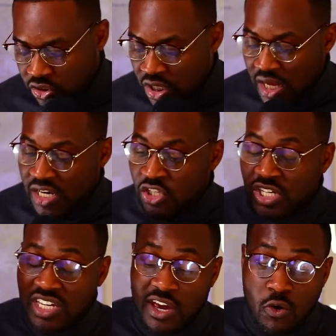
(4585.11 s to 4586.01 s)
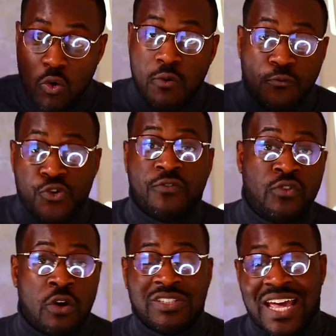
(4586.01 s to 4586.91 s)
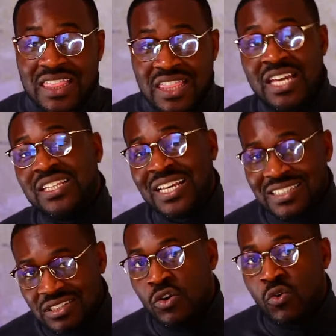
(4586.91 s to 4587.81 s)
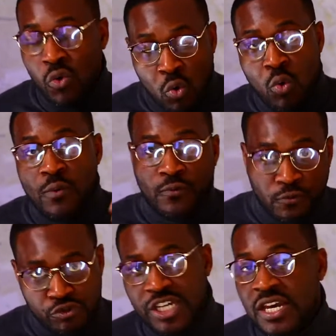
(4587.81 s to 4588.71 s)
Now, you can get all 3 of those. I think they're still all free.